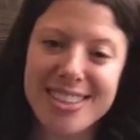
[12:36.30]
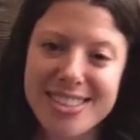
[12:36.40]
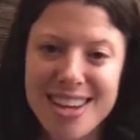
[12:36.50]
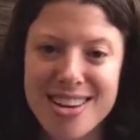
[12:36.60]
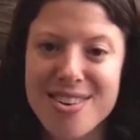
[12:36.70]

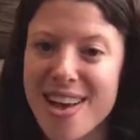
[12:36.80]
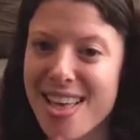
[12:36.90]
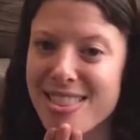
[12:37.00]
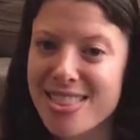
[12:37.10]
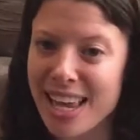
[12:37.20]
So
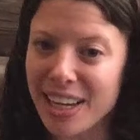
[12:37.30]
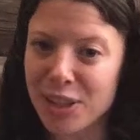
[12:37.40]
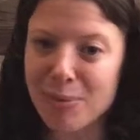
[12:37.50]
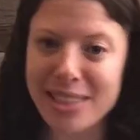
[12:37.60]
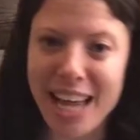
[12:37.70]
thank
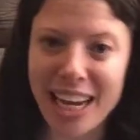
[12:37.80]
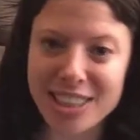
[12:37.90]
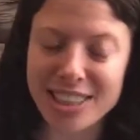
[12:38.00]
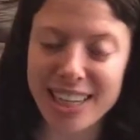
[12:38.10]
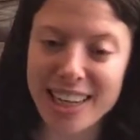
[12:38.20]
you, Miss
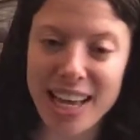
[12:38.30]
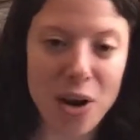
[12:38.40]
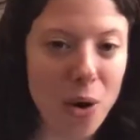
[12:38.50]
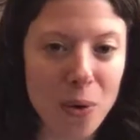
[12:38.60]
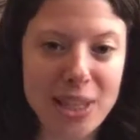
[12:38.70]
Ashley. That
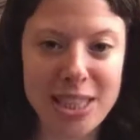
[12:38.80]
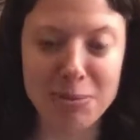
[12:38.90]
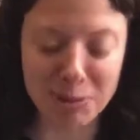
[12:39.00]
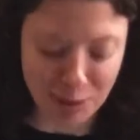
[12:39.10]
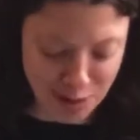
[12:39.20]
always
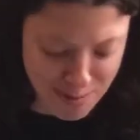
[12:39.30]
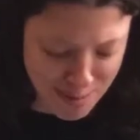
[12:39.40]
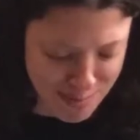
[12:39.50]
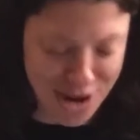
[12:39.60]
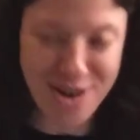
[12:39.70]
helps me remember.